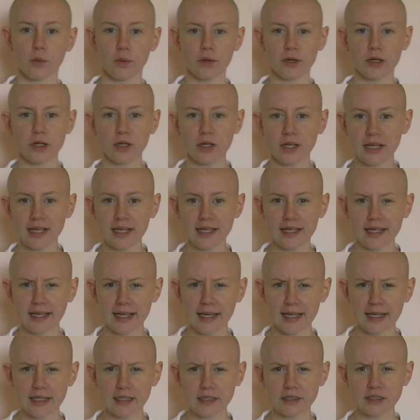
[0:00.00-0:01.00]
we're looking
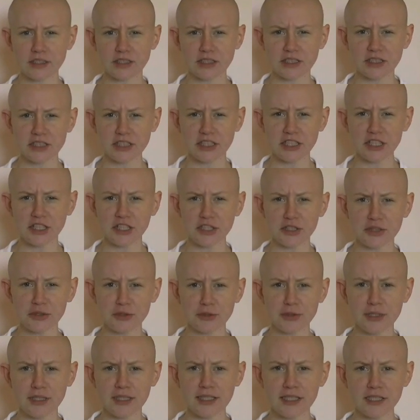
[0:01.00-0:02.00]
at a
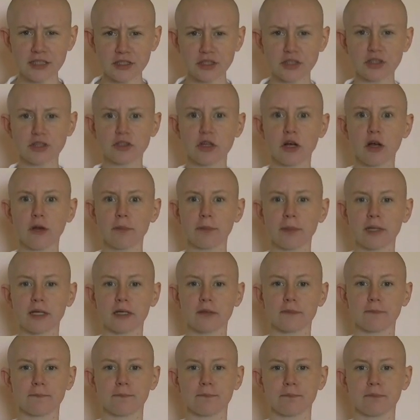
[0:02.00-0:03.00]
serious
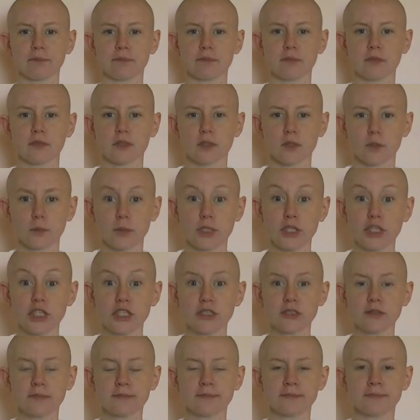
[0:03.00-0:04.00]
topic, which
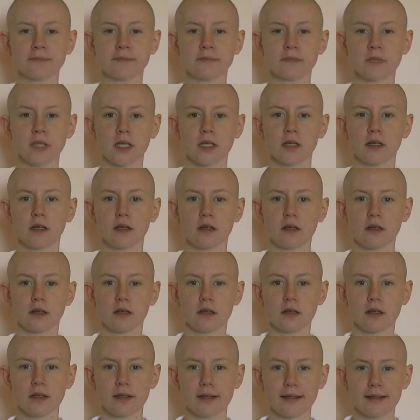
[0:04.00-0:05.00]
is
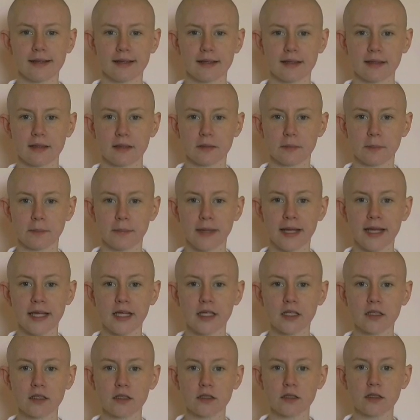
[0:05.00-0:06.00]
the
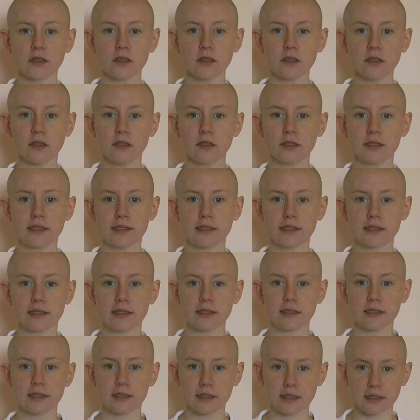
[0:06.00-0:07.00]
male
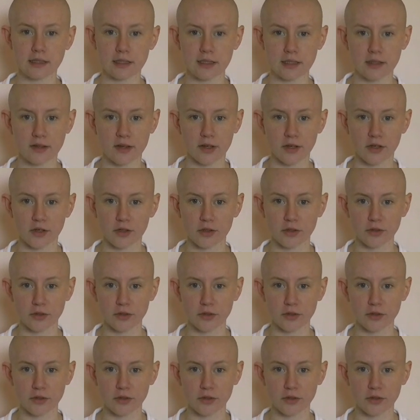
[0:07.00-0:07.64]
ego.